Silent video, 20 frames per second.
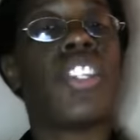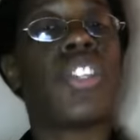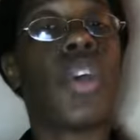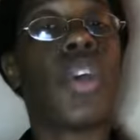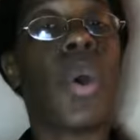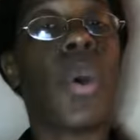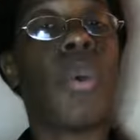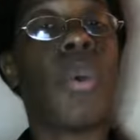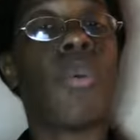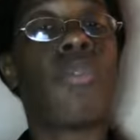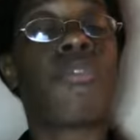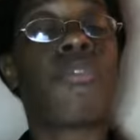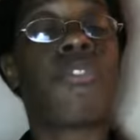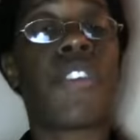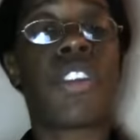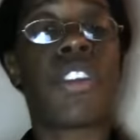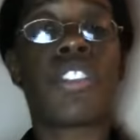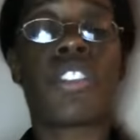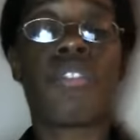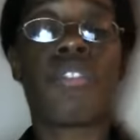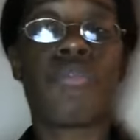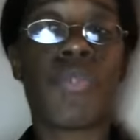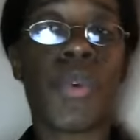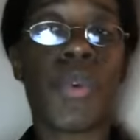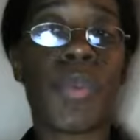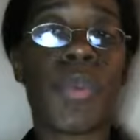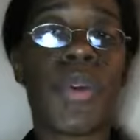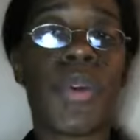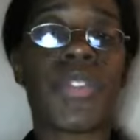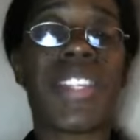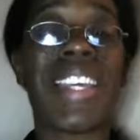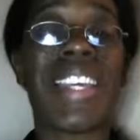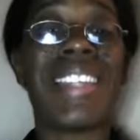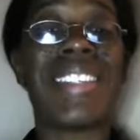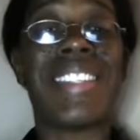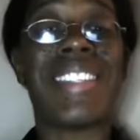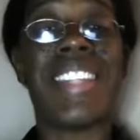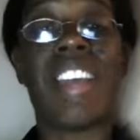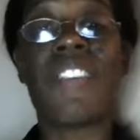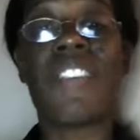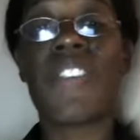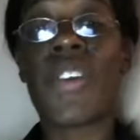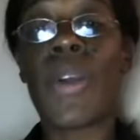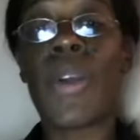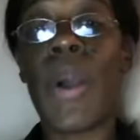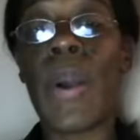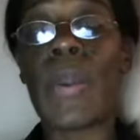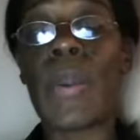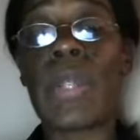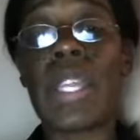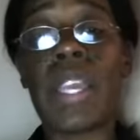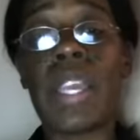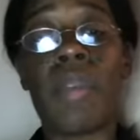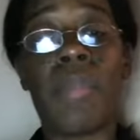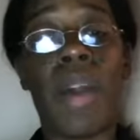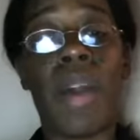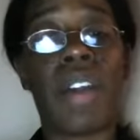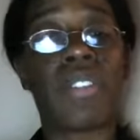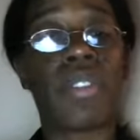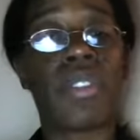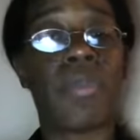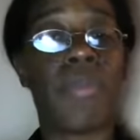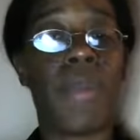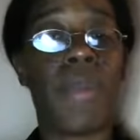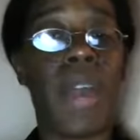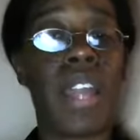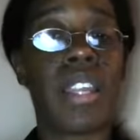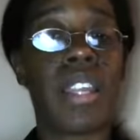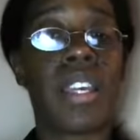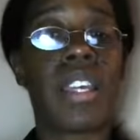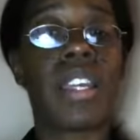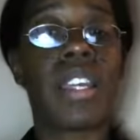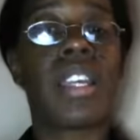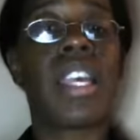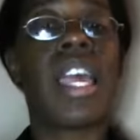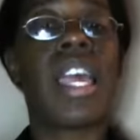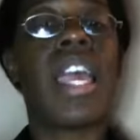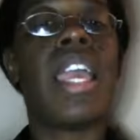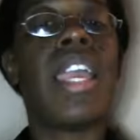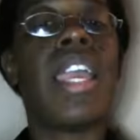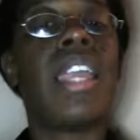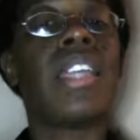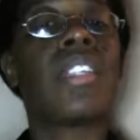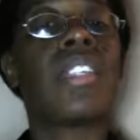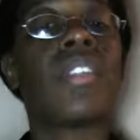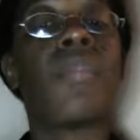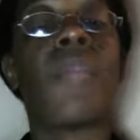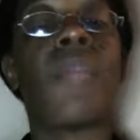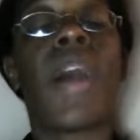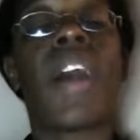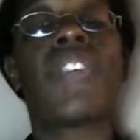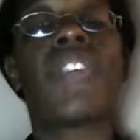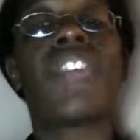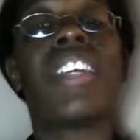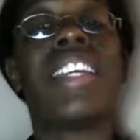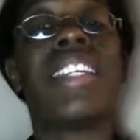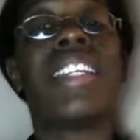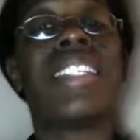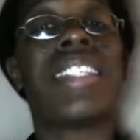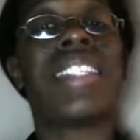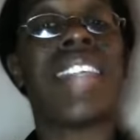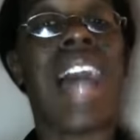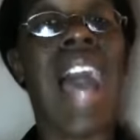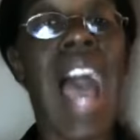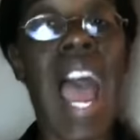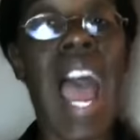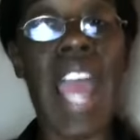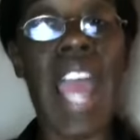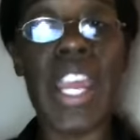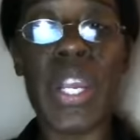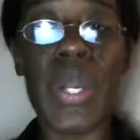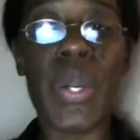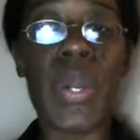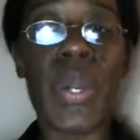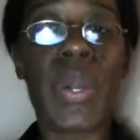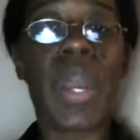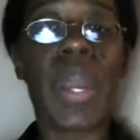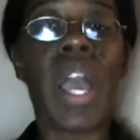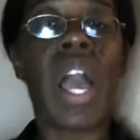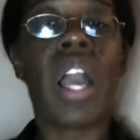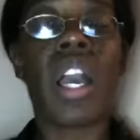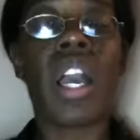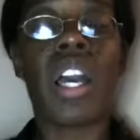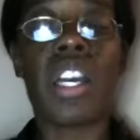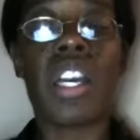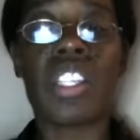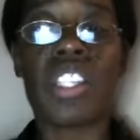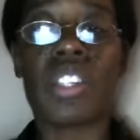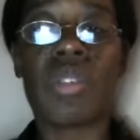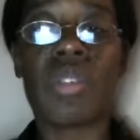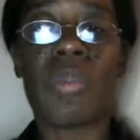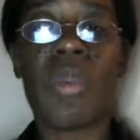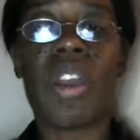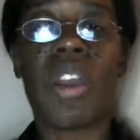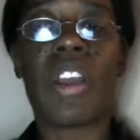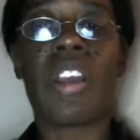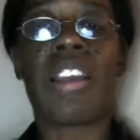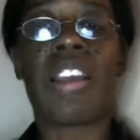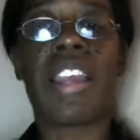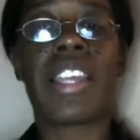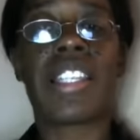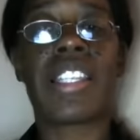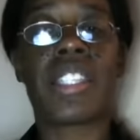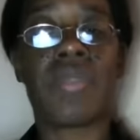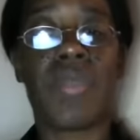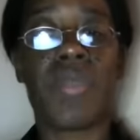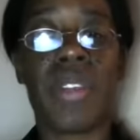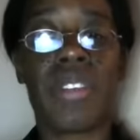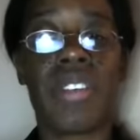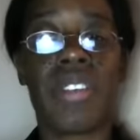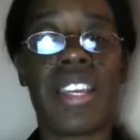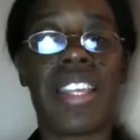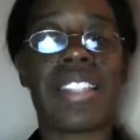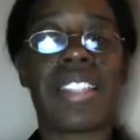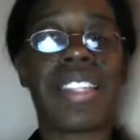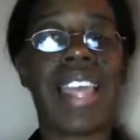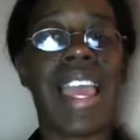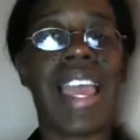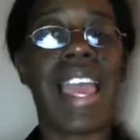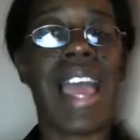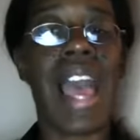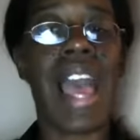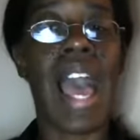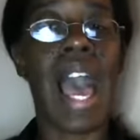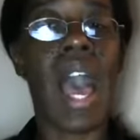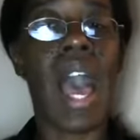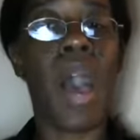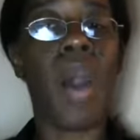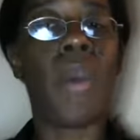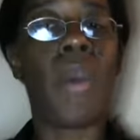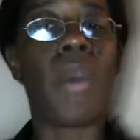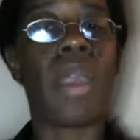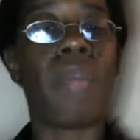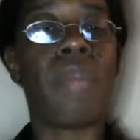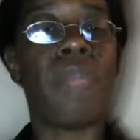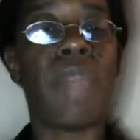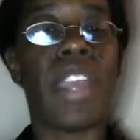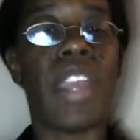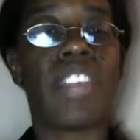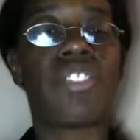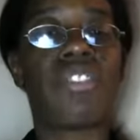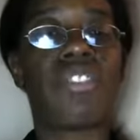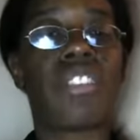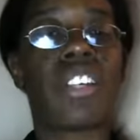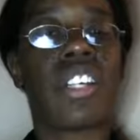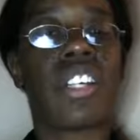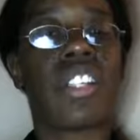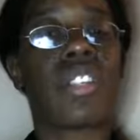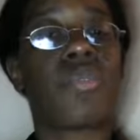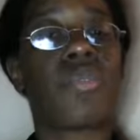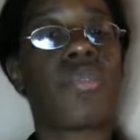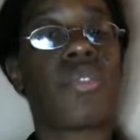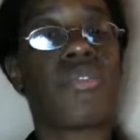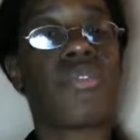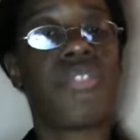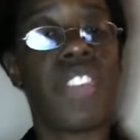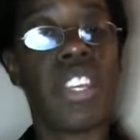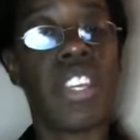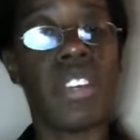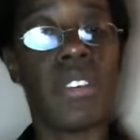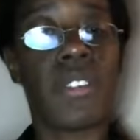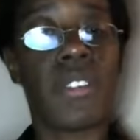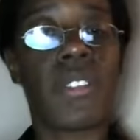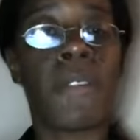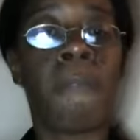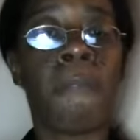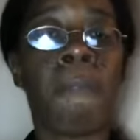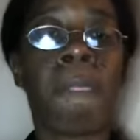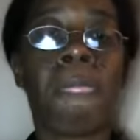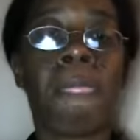So, first and foremost, it's never only about the product, it's about the entire customer experience and how it makes your customer feels.